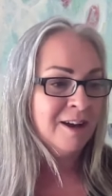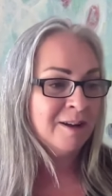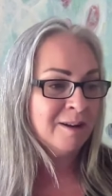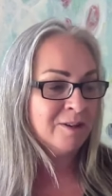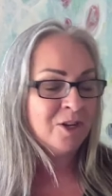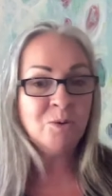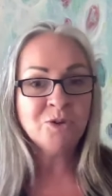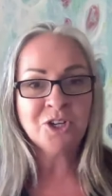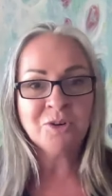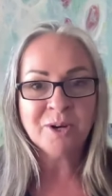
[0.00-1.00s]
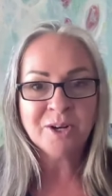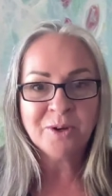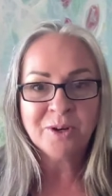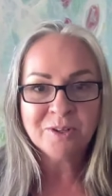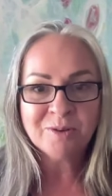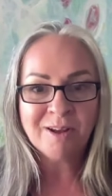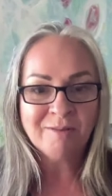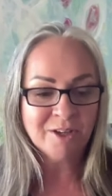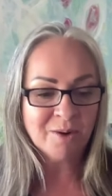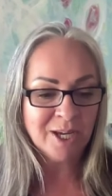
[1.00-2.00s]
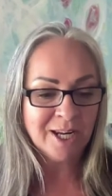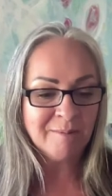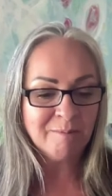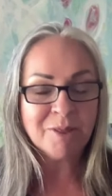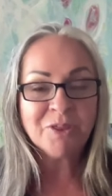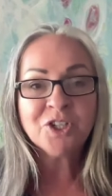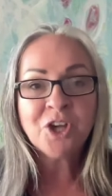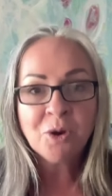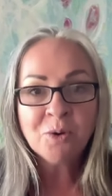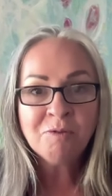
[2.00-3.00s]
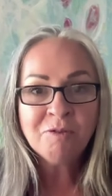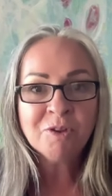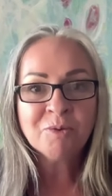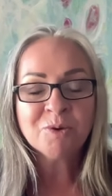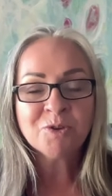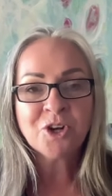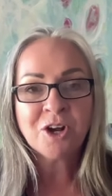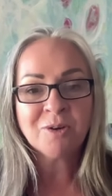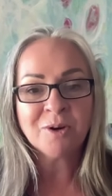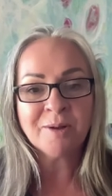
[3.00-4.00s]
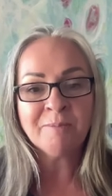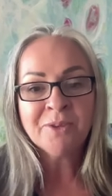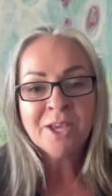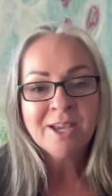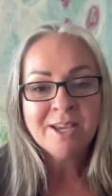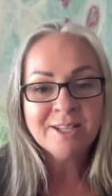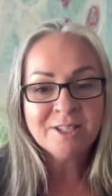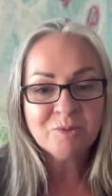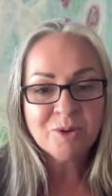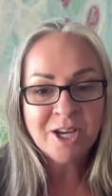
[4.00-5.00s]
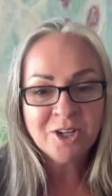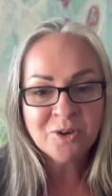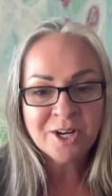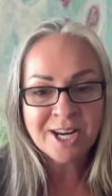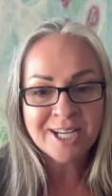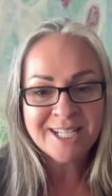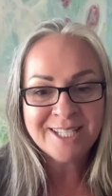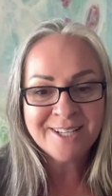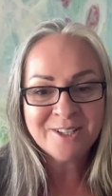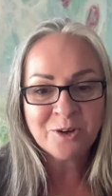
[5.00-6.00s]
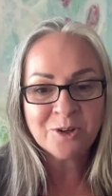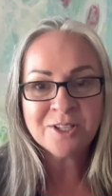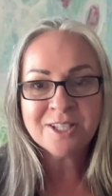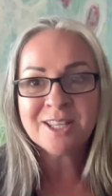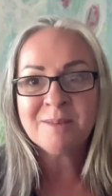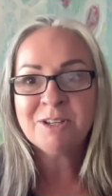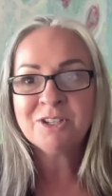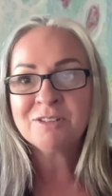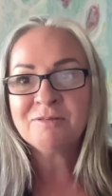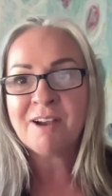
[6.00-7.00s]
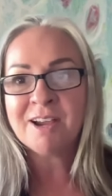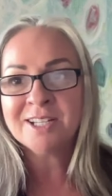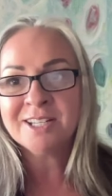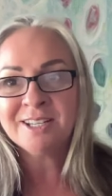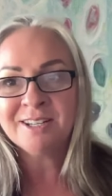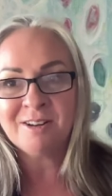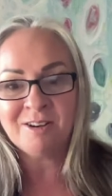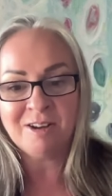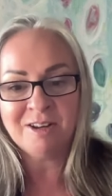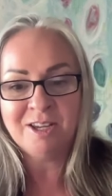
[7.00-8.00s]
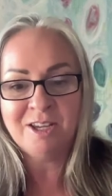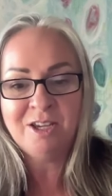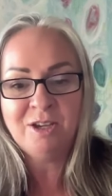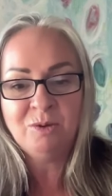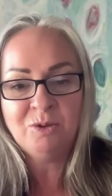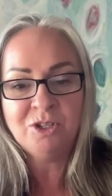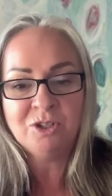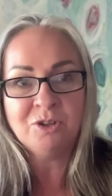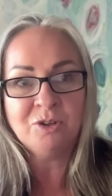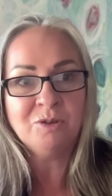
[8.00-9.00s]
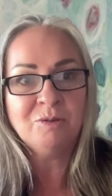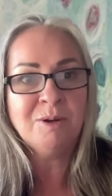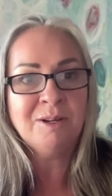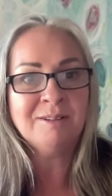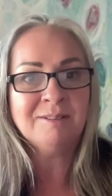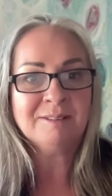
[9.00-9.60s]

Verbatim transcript: uh, tone generator here, so I'll have to go get it. But the tone for the root chakra is 396 hertz. So let me just find it on YouTube.